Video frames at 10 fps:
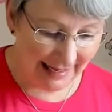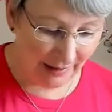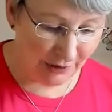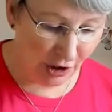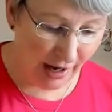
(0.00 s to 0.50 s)
Now,
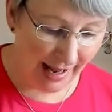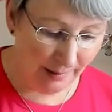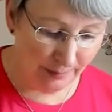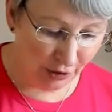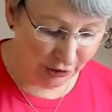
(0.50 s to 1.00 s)
your
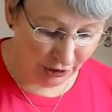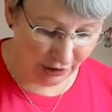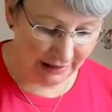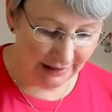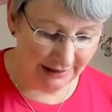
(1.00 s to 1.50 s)
help or your
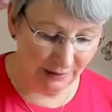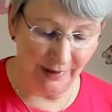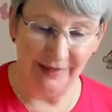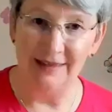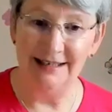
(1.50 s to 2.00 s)
hurdle
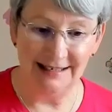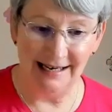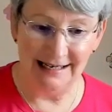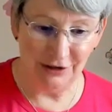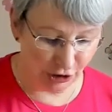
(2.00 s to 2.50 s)
with this
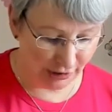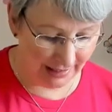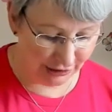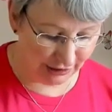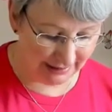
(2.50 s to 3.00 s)
in
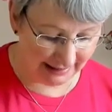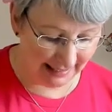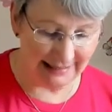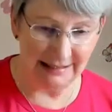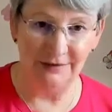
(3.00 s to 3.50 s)
charges the
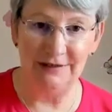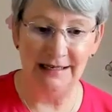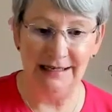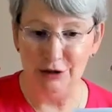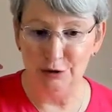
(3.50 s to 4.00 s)
Knight of
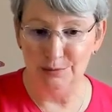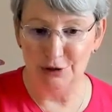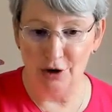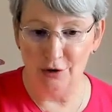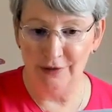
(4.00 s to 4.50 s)
Teacups
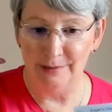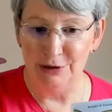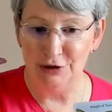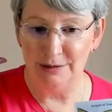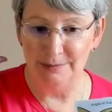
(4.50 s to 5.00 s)
on the
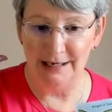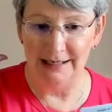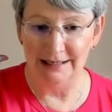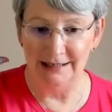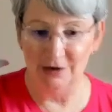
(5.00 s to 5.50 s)

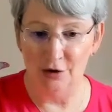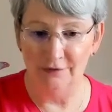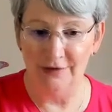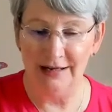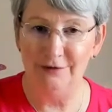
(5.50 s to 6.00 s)
motorbike
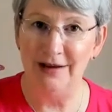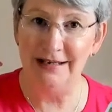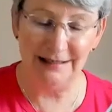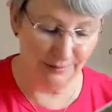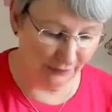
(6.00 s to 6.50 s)
all very
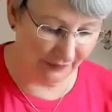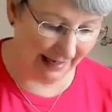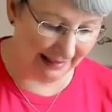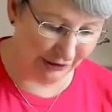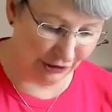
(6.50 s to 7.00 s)
fast moving
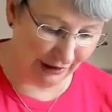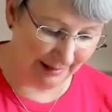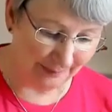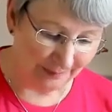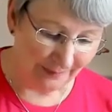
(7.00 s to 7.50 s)

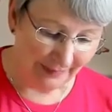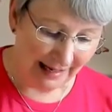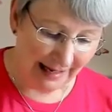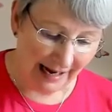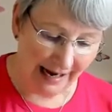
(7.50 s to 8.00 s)
energy.
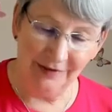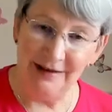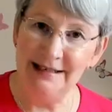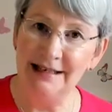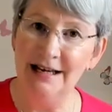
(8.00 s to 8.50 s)
And
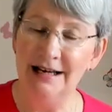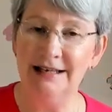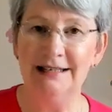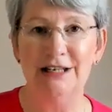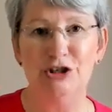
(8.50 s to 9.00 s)
this card
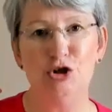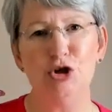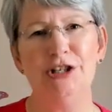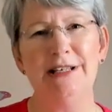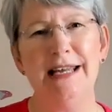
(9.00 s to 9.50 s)
says
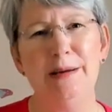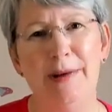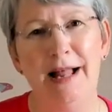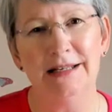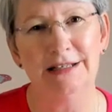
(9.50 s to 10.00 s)
just stay
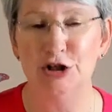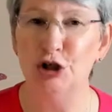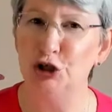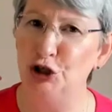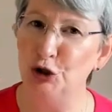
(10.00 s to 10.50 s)
balanced,
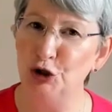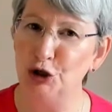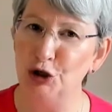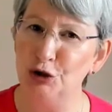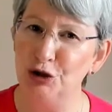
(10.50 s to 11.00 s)
just
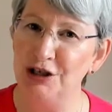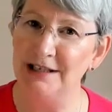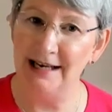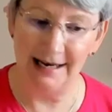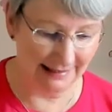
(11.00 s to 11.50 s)
go
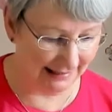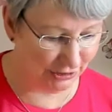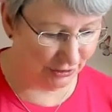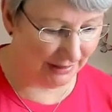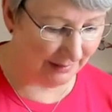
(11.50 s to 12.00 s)
steady.
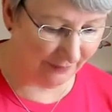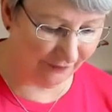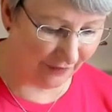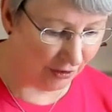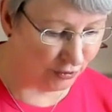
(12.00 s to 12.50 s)
So it
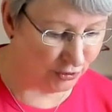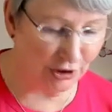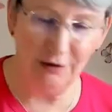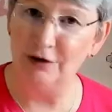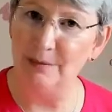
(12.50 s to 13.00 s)
follows
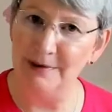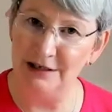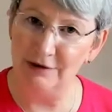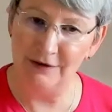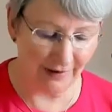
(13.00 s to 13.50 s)
on from
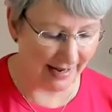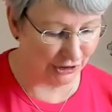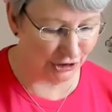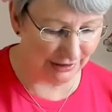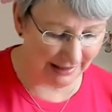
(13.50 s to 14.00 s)
this
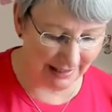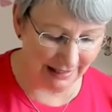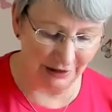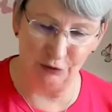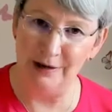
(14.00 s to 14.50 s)
reflection
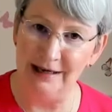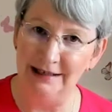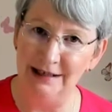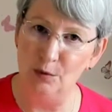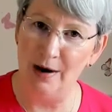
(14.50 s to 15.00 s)
card
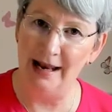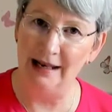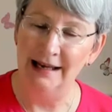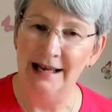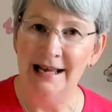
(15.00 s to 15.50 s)
really
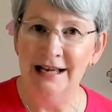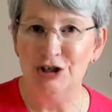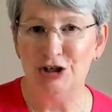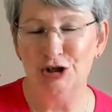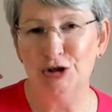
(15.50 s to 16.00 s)
well.
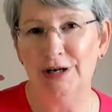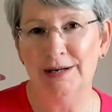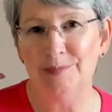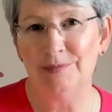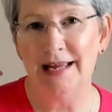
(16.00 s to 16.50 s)
So
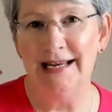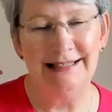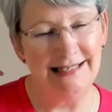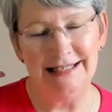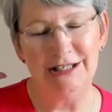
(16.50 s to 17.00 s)
it
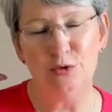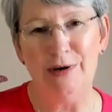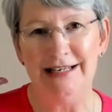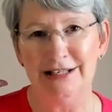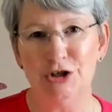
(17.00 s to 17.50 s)
isn't a
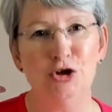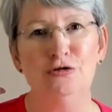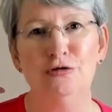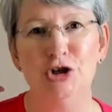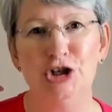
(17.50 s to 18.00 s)
week to go
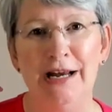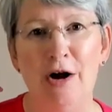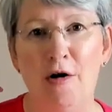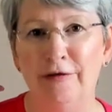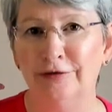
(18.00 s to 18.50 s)
rushing
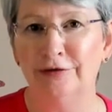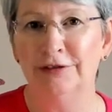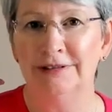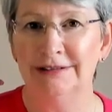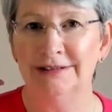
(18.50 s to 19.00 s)
off
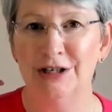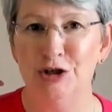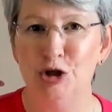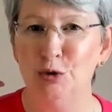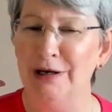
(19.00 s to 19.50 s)

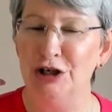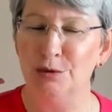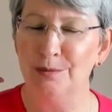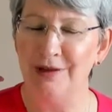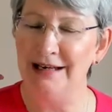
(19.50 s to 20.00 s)
and doing
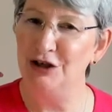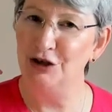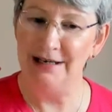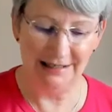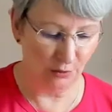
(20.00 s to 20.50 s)
something
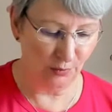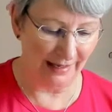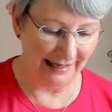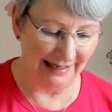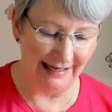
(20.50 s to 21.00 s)
straight
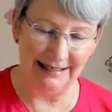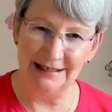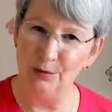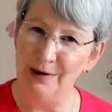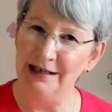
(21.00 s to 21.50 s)
away. It's
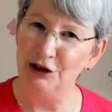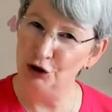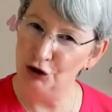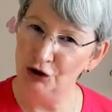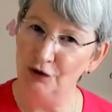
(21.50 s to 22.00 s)
a week to
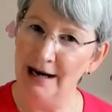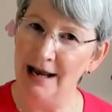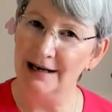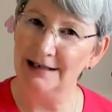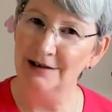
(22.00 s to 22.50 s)
just
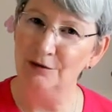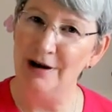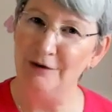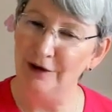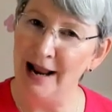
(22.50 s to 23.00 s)
relax and
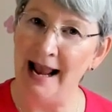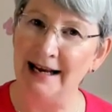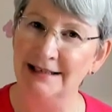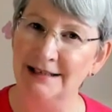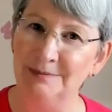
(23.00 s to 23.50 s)

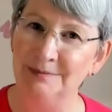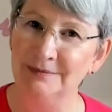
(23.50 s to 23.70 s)
reflect.